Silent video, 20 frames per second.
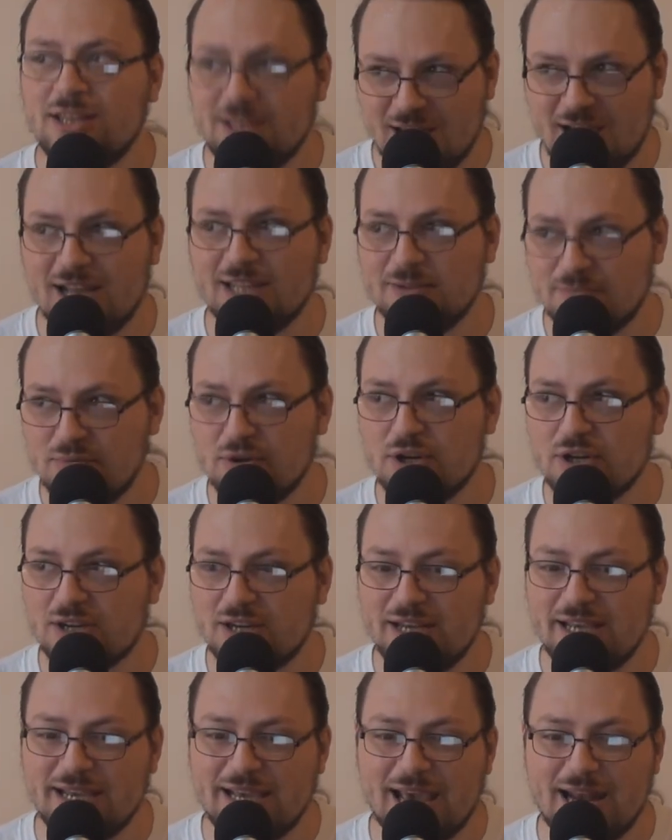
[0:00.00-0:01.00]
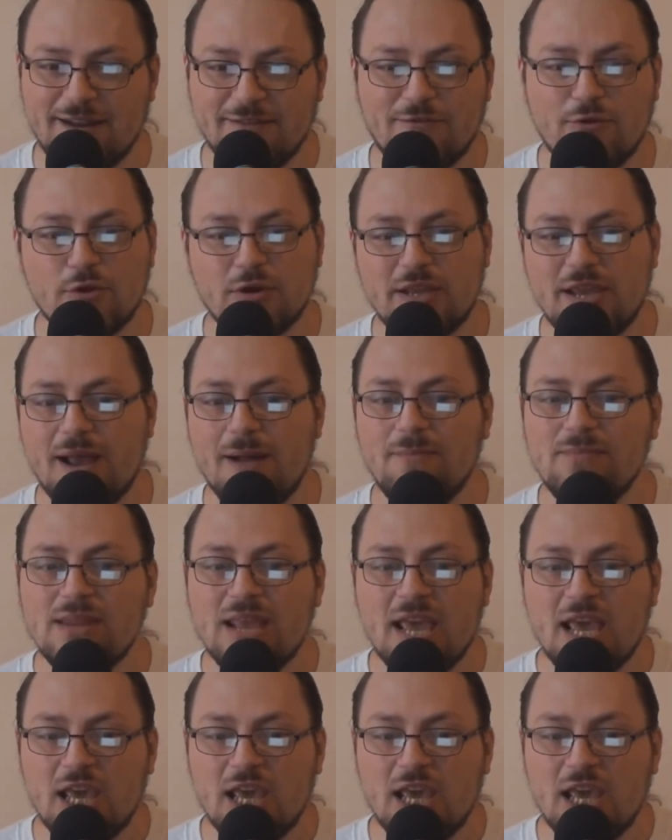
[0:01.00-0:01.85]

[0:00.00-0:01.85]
not Berkeley, California,